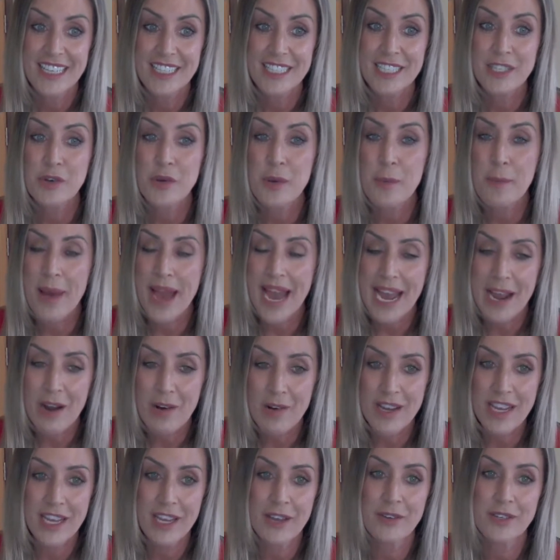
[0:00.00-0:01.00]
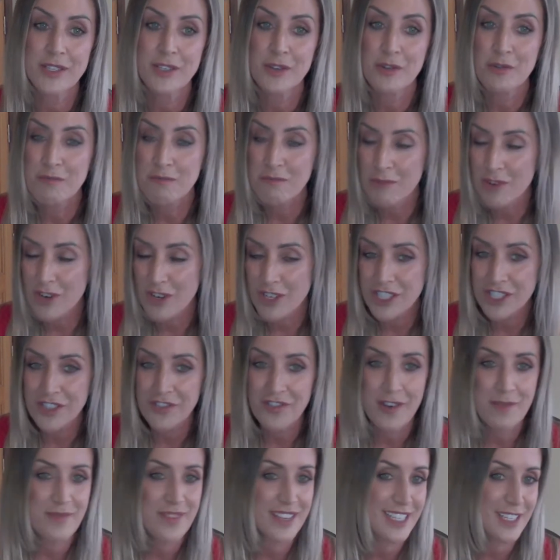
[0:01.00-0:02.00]
to empower you to emerge
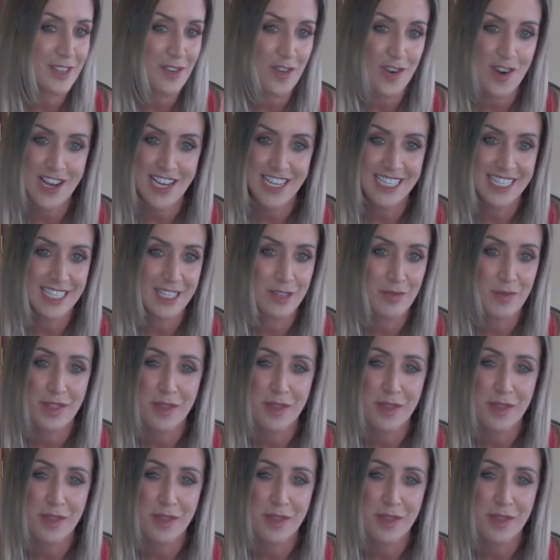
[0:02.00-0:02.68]
from this crisis